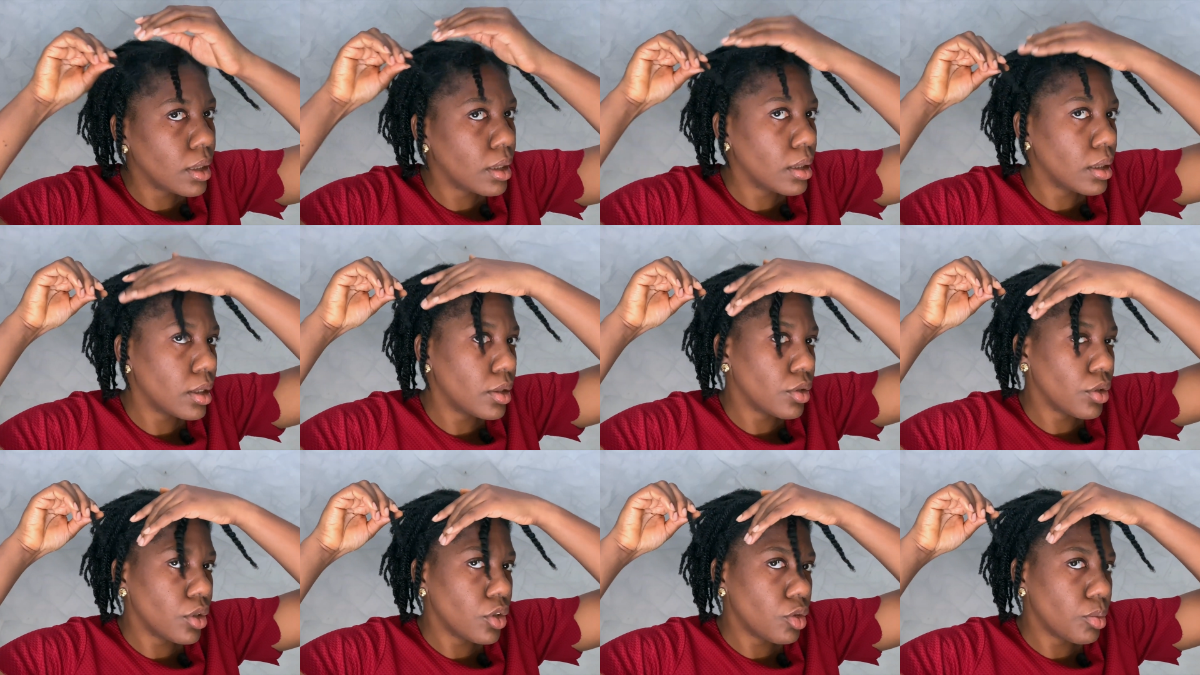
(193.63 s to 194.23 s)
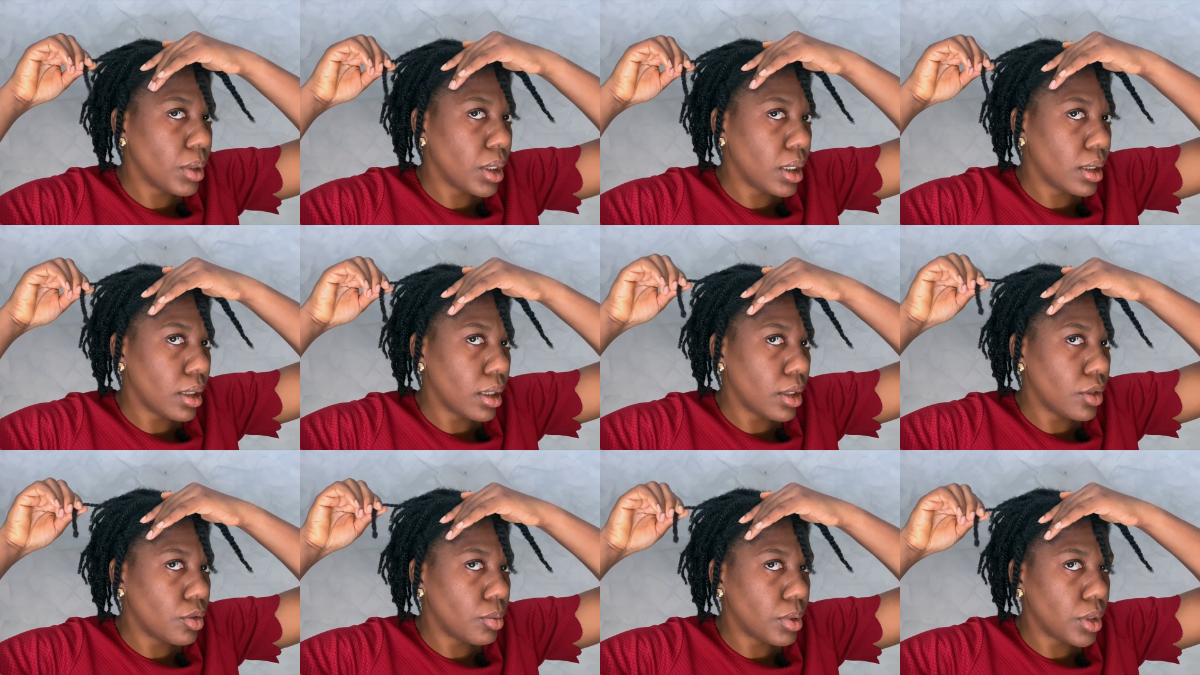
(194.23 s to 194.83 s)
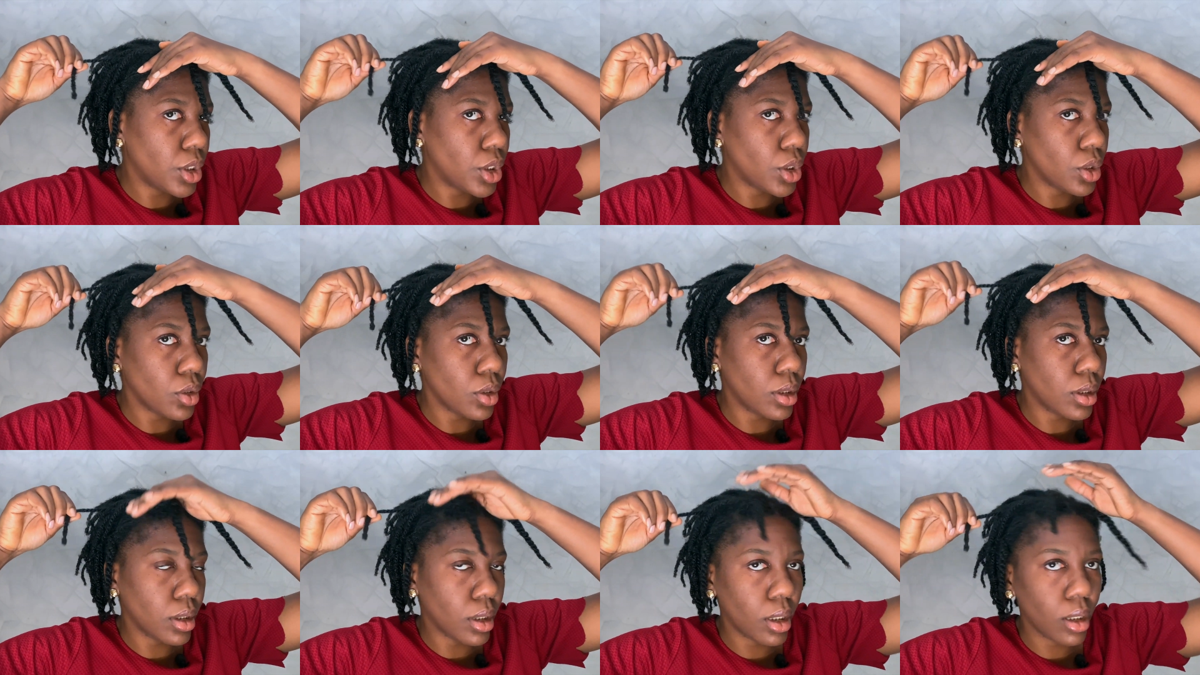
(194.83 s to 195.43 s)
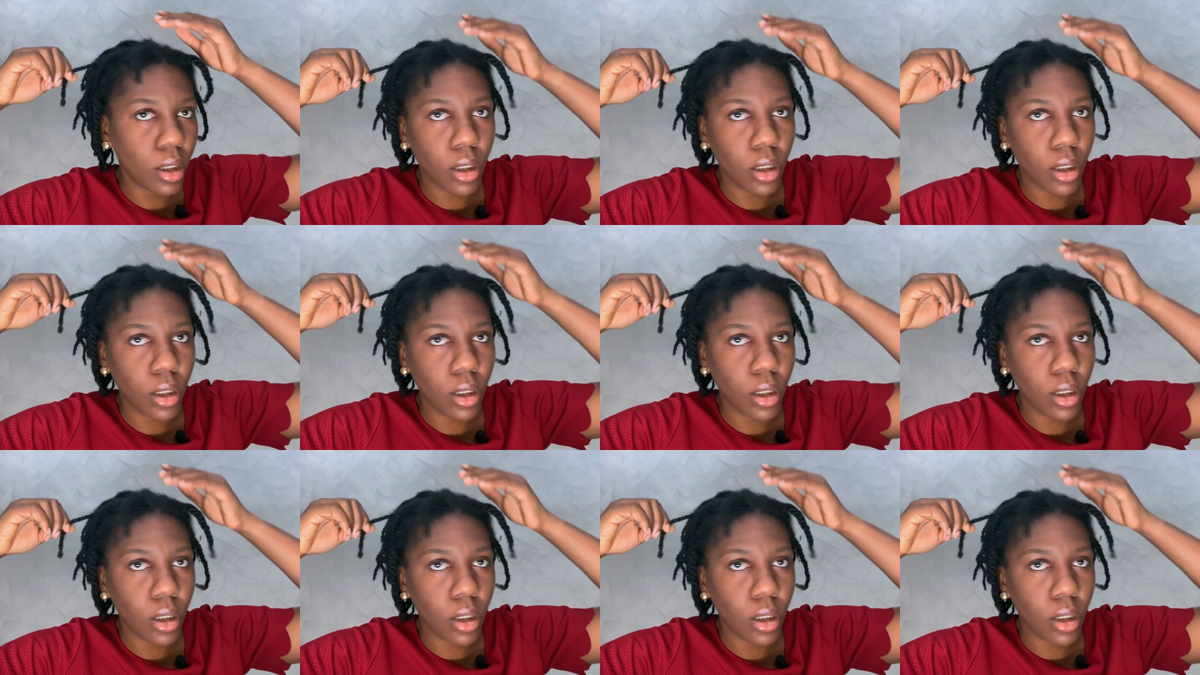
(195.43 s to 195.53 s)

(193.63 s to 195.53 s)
It's going to make it a little bit shorter.